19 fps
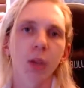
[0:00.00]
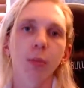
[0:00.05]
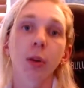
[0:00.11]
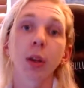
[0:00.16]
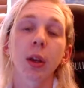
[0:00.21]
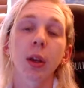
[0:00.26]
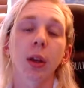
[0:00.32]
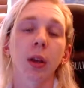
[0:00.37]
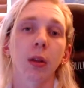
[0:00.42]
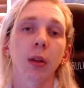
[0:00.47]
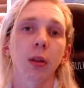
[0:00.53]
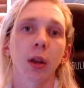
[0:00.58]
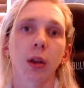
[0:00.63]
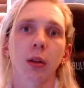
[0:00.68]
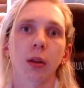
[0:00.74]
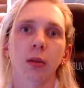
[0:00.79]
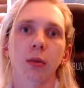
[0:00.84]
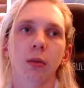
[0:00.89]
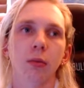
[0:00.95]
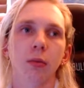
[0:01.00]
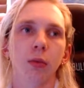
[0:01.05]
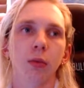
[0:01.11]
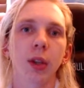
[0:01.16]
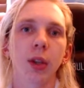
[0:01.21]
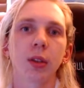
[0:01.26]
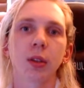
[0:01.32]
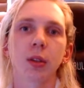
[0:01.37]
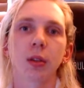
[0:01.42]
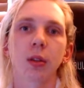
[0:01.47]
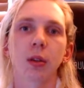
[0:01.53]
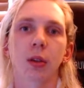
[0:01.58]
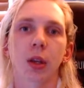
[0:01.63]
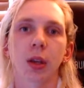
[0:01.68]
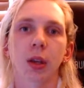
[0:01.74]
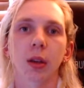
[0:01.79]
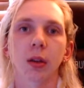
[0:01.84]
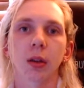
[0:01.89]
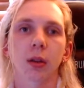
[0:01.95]
but yeah, like, region
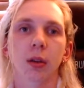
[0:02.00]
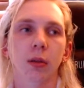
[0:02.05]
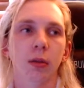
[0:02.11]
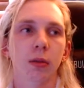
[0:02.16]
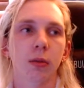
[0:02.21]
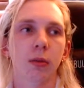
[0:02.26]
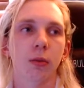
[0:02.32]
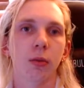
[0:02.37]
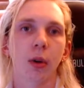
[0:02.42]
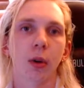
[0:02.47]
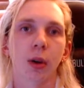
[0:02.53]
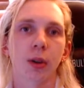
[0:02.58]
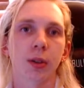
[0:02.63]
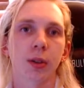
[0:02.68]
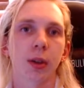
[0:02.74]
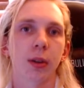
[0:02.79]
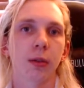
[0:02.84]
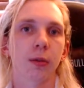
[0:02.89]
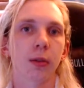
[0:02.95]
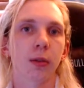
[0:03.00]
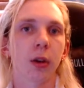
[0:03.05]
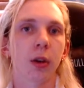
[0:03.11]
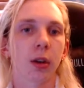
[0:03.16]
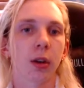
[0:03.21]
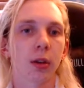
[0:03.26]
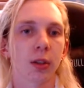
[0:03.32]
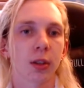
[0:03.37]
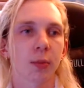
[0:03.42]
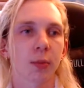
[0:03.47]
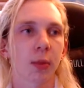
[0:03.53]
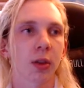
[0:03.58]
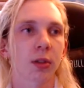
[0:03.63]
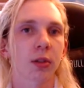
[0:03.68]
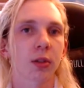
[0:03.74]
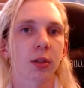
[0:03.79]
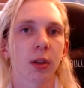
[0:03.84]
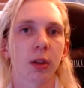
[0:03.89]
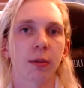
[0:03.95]
locking works out fine,
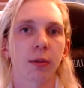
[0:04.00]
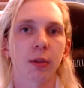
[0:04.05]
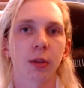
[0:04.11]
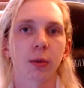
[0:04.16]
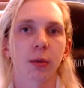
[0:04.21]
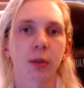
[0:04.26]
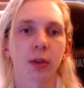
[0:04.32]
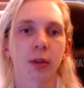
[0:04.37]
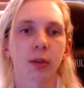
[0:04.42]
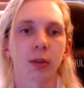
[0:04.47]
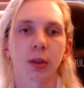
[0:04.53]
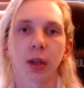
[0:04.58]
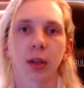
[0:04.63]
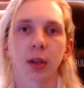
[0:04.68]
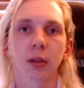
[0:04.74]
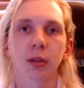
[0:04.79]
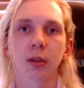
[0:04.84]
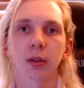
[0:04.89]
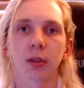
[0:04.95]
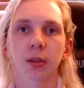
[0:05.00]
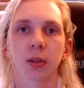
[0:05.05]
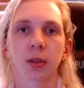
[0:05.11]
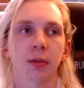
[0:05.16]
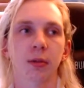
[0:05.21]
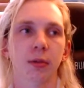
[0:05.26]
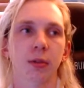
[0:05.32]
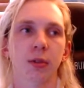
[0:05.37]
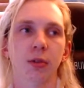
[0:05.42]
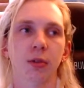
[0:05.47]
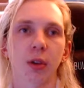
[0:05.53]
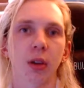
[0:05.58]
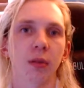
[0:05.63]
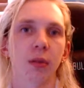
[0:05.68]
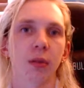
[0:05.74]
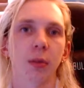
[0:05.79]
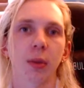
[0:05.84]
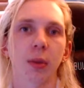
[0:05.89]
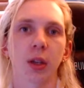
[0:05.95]
especially if you want to download stuff
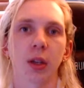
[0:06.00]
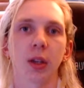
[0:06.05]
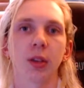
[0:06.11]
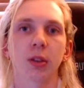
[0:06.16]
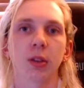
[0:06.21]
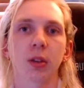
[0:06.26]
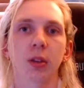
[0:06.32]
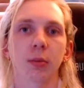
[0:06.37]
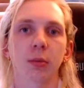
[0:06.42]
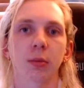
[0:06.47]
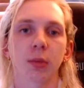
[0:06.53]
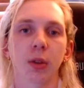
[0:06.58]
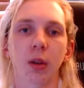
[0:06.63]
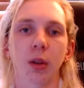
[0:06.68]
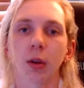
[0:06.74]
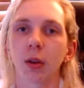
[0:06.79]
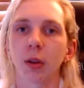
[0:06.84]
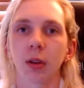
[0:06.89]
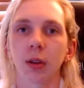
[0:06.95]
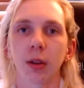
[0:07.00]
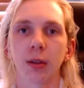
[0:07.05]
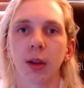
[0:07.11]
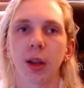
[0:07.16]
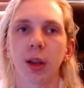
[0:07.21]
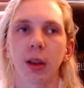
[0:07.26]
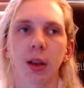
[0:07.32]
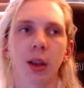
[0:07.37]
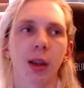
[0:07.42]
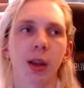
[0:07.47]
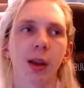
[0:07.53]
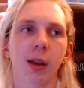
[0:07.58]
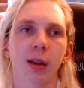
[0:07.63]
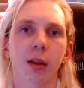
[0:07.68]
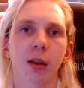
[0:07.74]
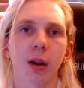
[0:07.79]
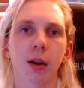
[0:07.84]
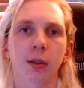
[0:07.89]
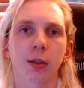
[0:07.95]
straight from the eShop. Not only that, you can
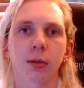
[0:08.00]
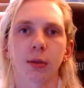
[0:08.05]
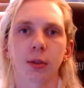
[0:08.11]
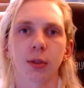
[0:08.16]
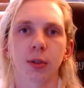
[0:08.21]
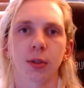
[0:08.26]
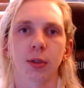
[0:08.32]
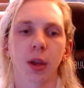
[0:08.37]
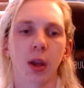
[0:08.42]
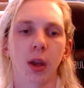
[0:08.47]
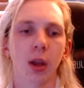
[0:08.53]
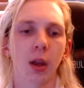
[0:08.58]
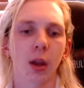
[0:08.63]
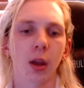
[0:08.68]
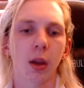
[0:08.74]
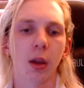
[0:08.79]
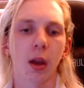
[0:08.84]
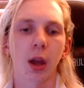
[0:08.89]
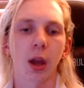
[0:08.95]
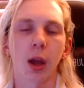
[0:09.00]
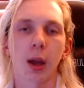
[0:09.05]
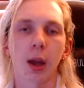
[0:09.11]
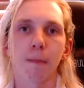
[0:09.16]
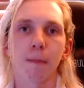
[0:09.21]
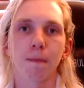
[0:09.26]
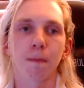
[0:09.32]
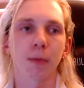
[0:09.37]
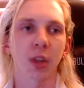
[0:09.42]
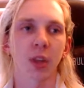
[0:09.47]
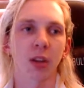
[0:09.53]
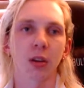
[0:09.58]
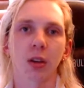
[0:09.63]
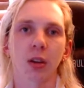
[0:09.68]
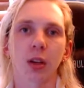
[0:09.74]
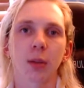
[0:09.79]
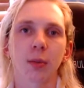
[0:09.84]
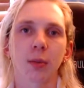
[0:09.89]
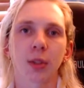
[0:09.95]
get cartridges. Like
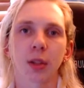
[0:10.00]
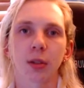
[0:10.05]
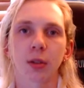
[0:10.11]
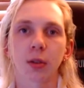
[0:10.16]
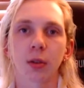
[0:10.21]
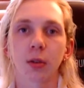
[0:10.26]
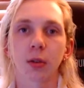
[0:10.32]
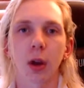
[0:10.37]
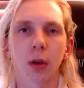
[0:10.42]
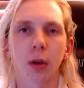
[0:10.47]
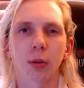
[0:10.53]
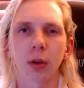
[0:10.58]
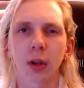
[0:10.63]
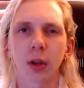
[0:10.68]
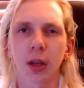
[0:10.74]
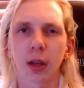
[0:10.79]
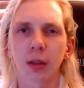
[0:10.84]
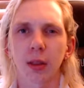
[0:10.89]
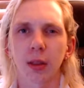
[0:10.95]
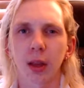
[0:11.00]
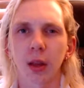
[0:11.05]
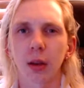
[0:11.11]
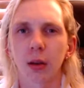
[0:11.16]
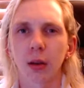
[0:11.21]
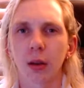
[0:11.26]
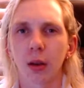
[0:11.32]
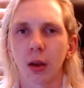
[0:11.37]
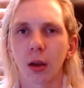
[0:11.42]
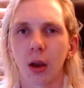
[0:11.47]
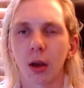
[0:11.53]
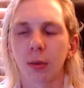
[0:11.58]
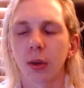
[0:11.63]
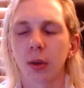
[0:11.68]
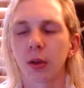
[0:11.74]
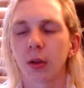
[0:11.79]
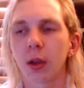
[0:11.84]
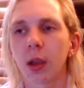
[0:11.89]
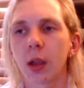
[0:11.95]
I Am Setsuna, I want to get that. I've
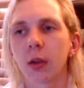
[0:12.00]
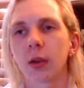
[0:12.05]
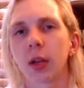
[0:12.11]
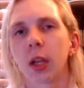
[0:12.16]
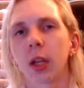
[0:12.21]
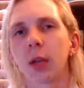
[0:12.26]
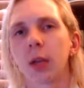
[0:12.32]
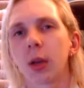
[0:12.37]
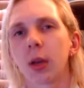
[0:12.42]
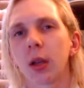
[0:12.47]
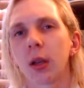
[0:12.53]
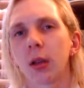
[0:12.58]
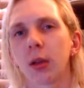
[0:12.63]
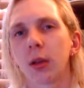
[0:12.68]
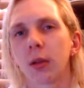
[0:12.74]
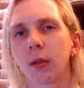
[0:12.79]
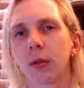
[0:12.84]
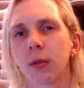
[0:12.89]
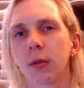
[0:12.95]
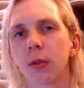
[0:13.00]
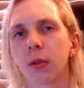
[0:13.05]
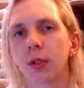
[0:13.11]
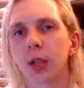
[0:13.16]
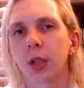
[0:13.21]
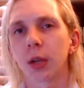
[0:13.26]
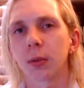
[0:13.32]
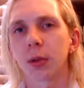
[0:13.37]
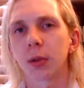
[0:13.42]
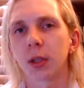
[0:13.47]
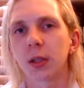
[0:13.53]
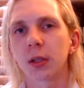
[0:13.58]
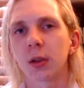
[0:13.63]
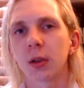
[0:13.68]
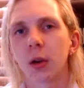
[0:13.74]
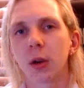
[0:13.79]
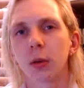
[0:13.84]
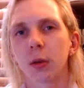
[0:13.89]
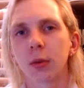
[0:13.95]
been looking on eBay for a Japanese
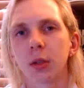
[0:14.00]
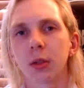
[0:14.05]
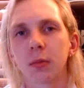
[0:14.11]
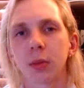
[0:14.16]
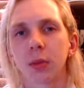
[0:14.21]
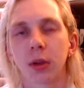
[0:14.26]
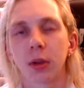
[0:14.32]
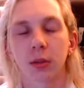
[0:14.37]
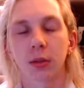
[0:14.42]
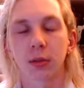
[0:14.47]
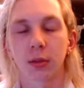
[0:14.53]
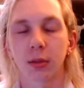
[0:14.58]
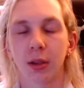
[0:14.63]
copy, but